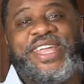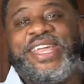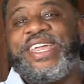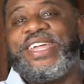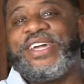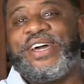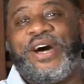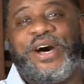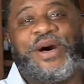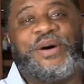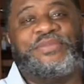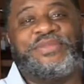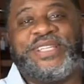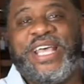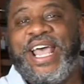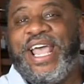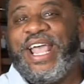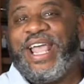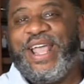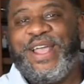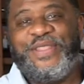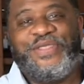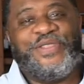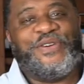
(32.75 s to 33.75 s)
He comes
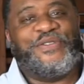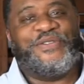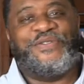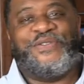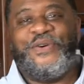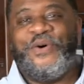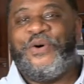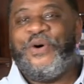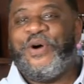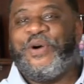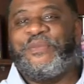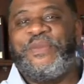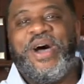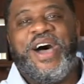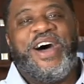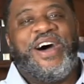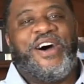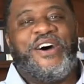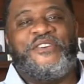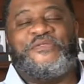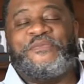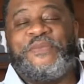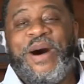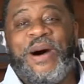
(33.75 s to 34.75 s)
in the form
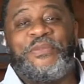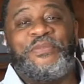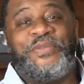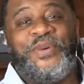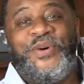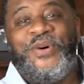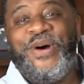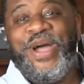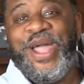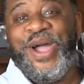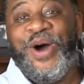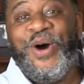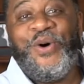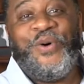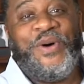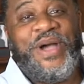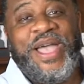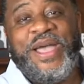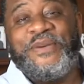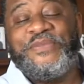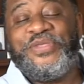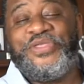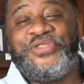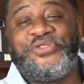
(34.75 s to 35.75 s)
of my boy
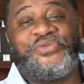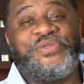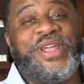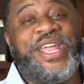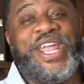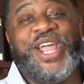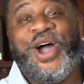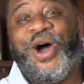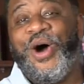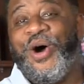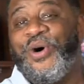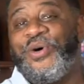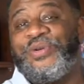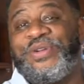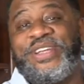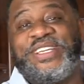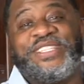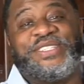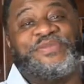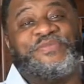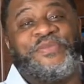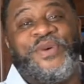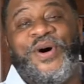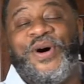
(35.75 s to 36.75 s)
OM3
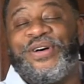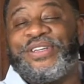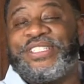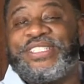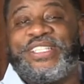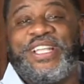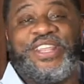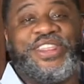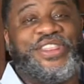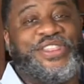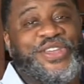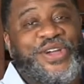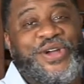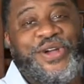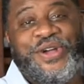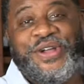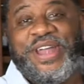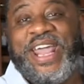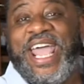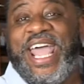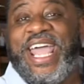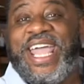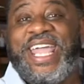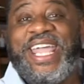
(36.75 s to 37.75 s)
Otis Moss
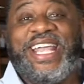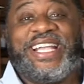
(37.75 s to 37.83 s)
III.